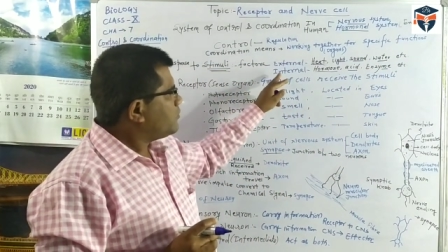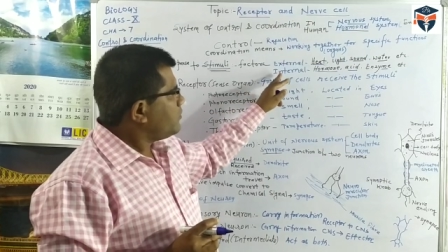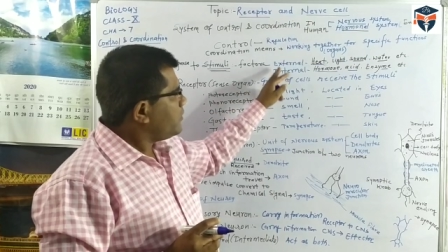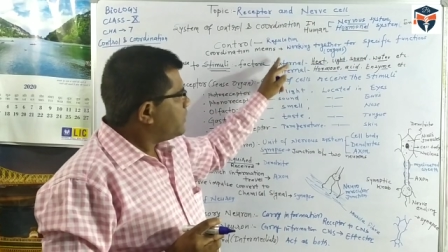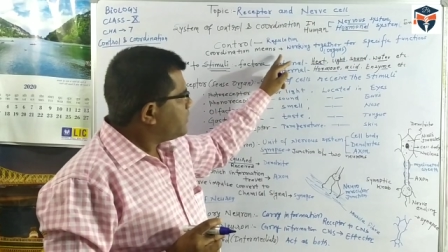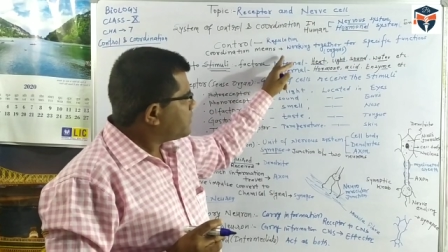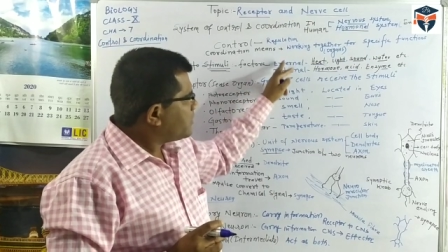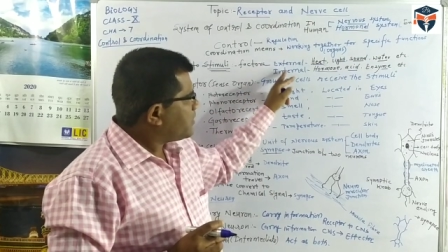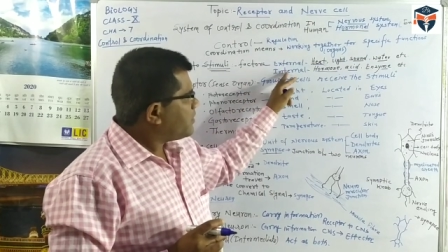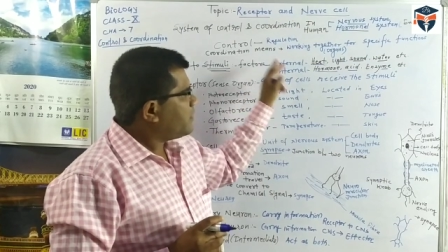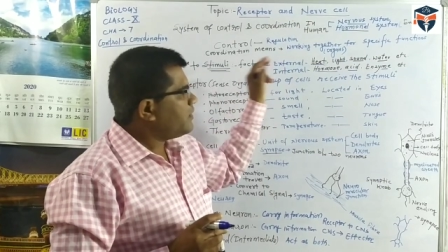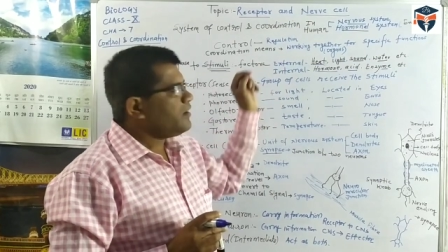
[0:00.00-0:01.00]
to
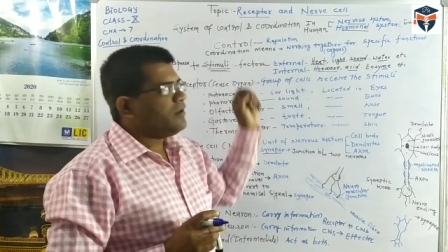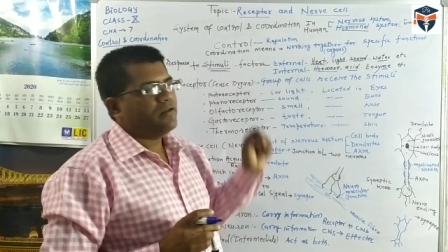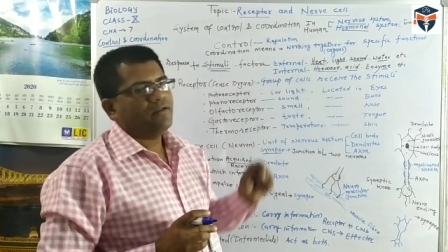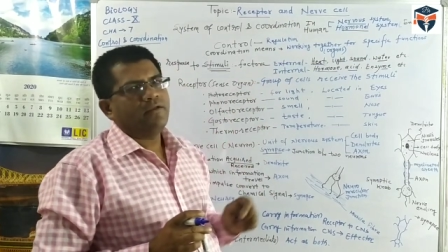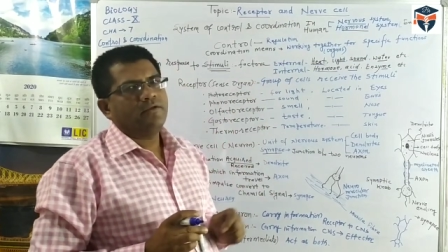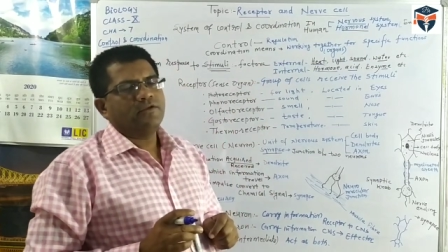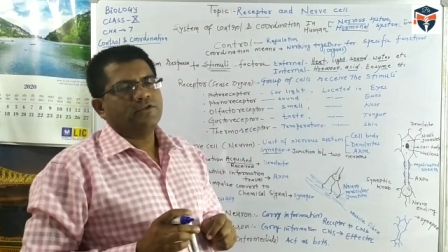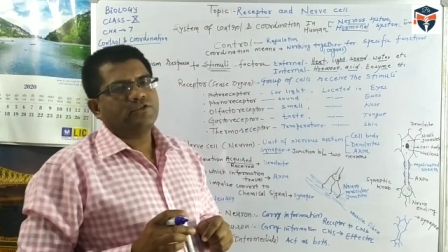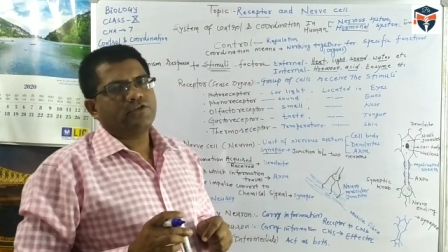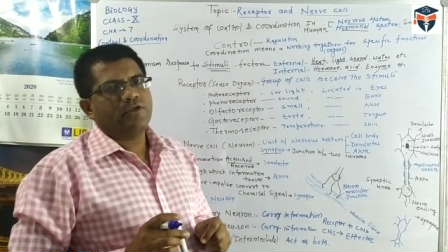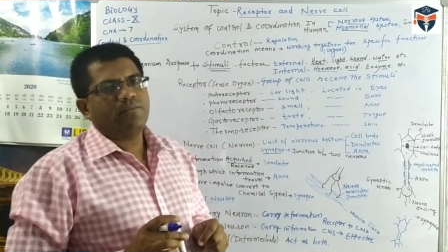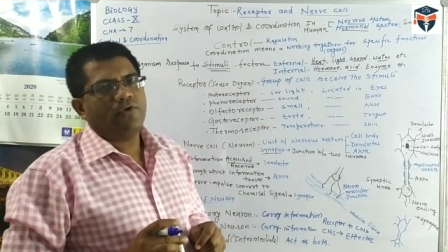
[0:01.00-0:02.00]
internal
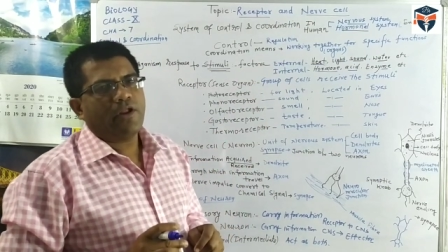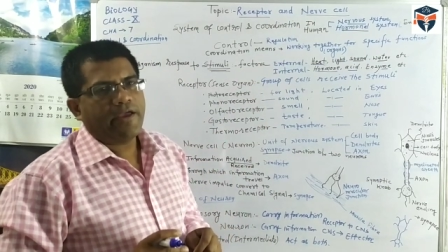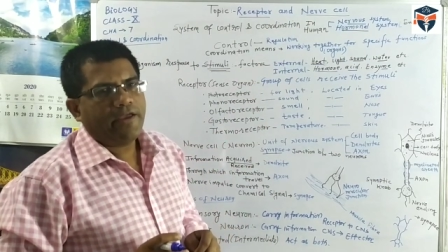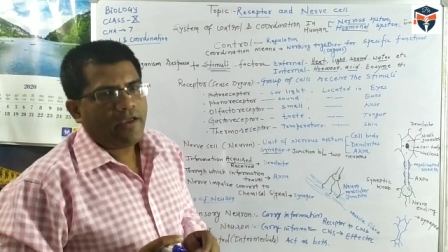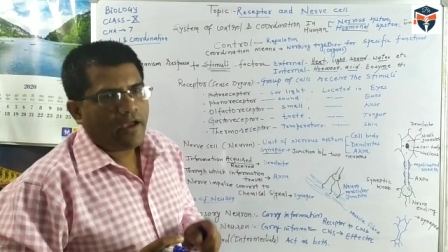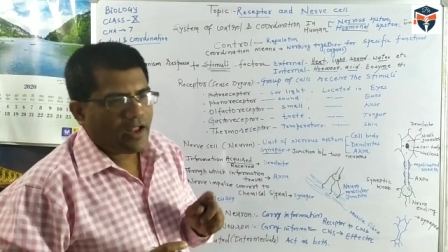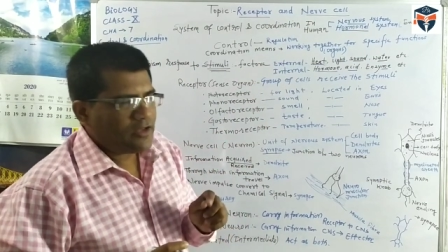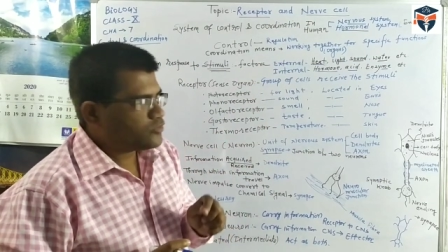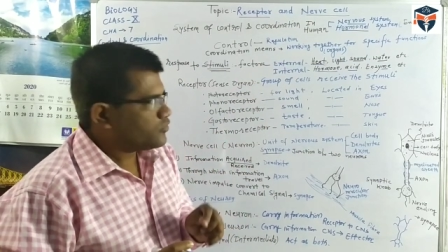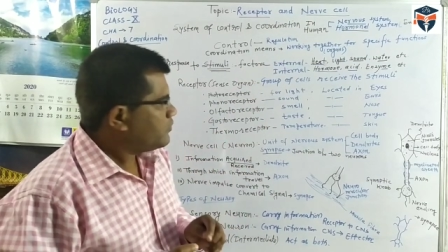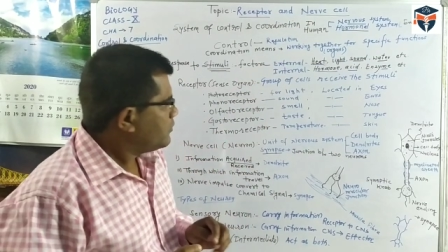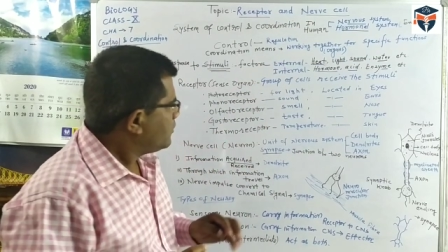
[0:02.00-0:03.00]
stimuli
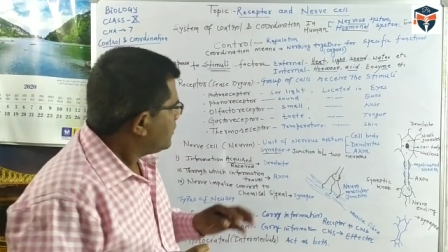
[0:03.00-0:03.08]
also.